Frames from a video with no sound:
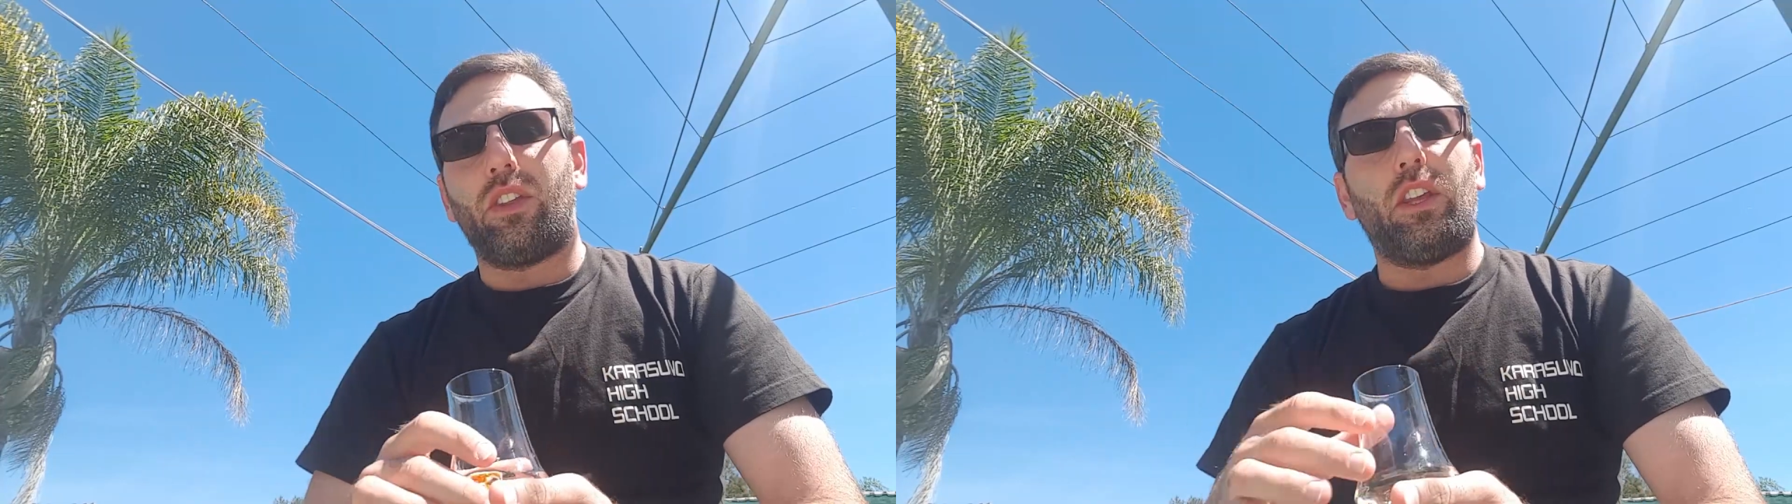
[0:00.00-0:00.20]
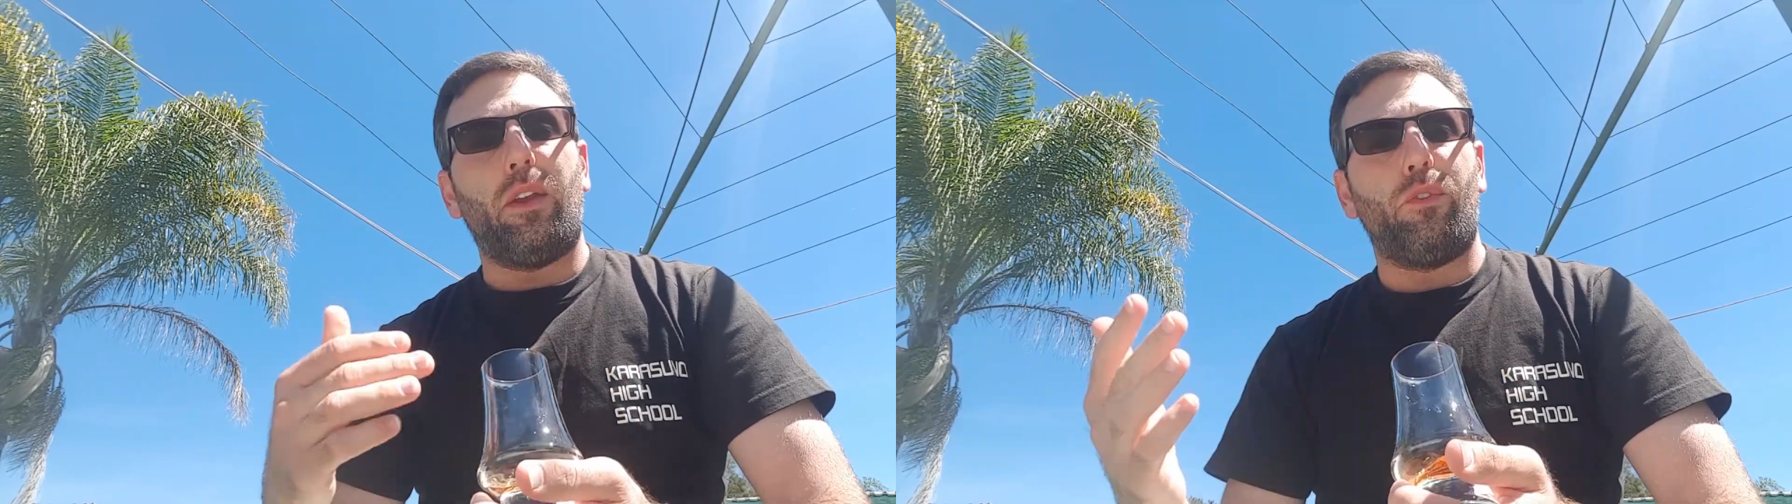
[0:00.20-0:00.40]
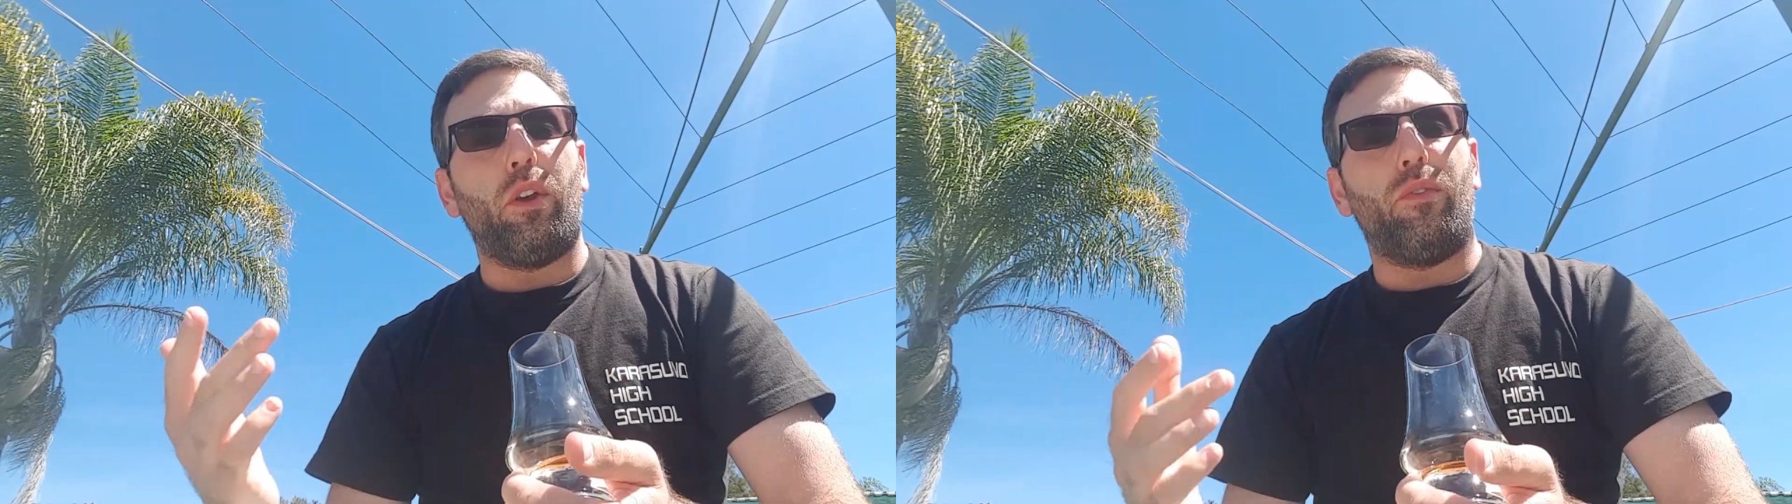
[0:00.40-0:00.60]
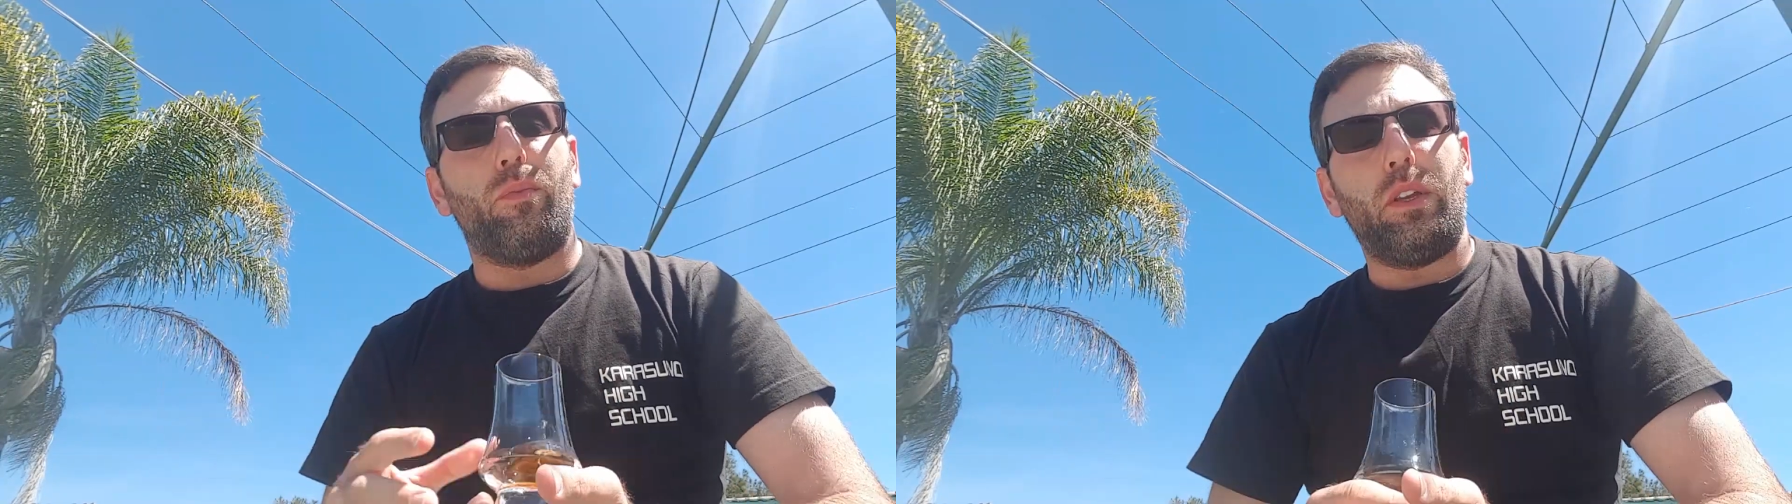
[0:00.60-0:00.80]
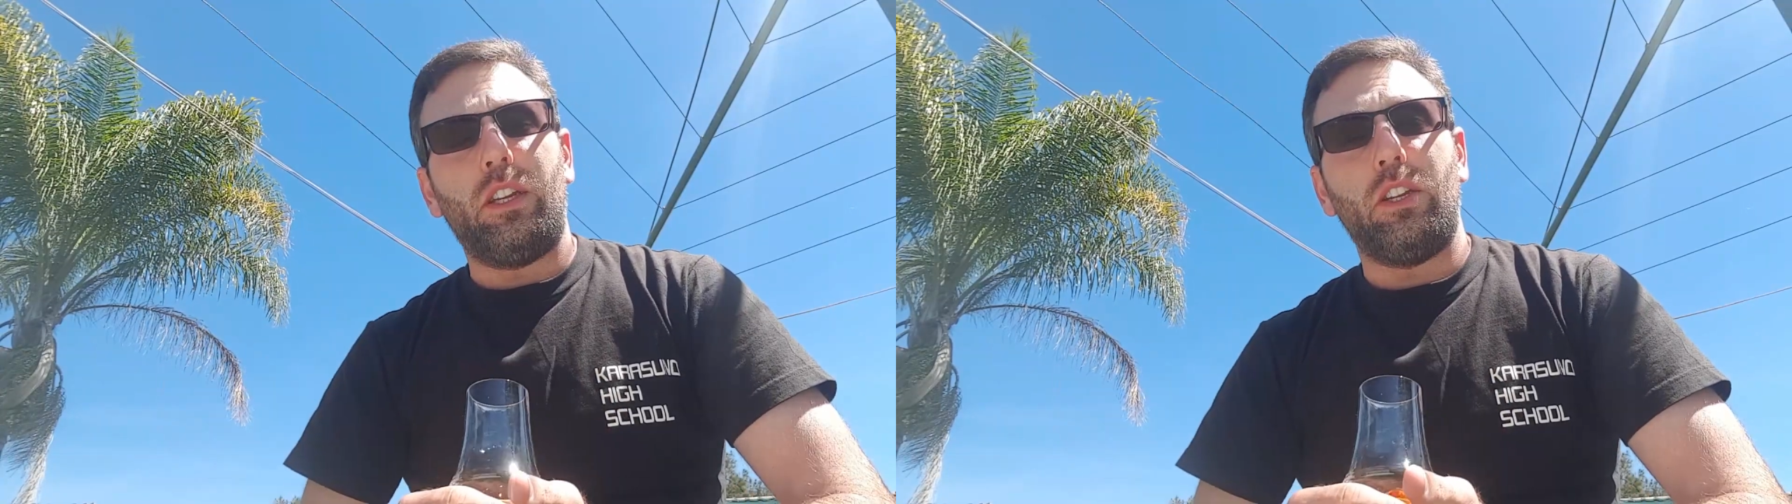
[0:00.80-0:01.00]
I think if you've
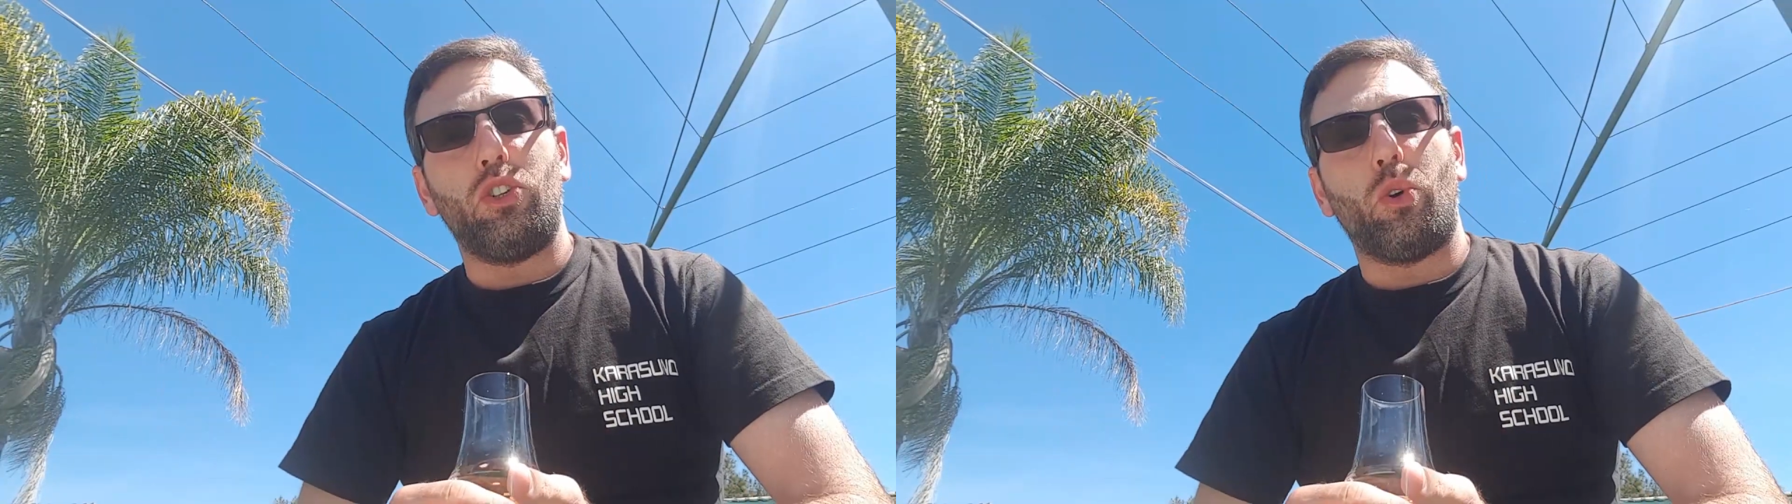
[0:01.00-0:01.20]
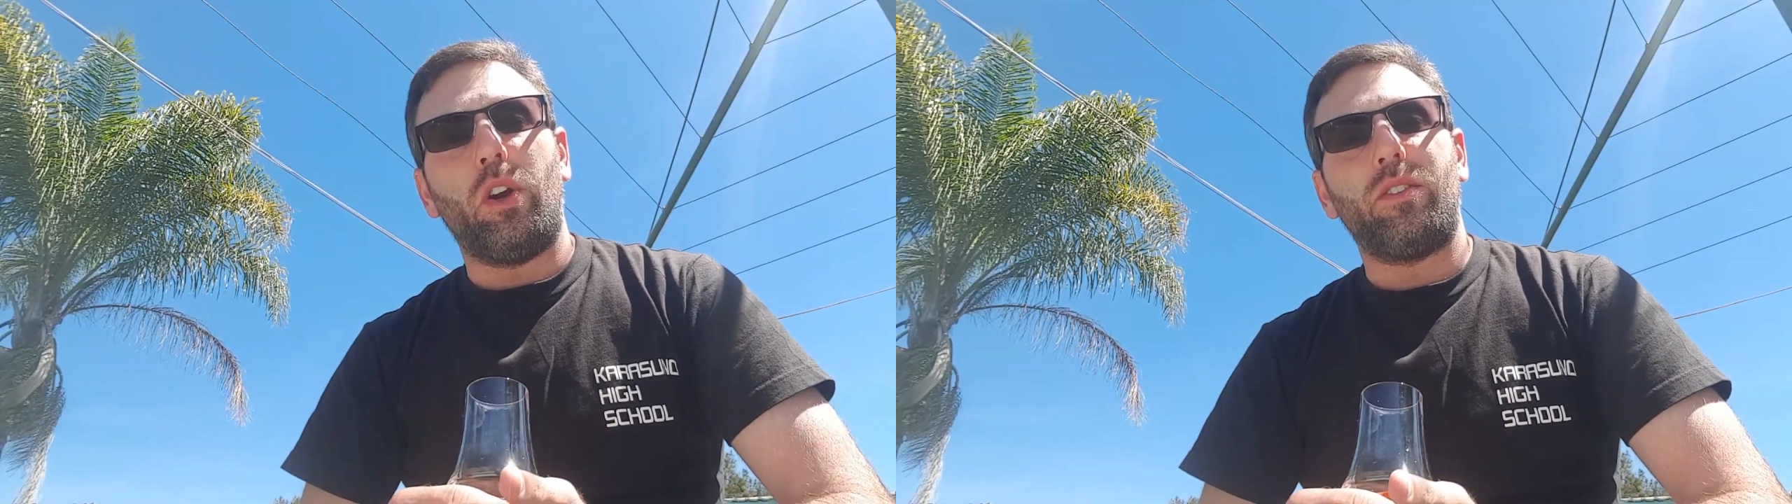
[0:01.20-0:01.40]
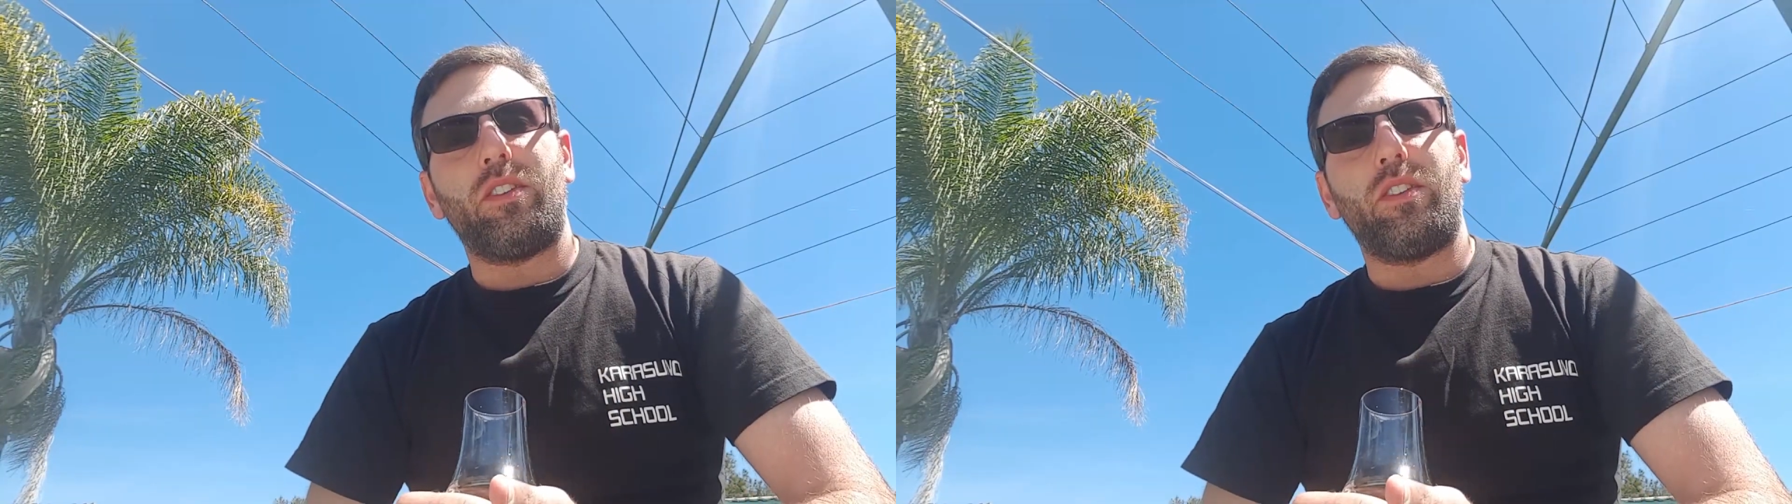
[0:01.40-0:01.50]
been enjoying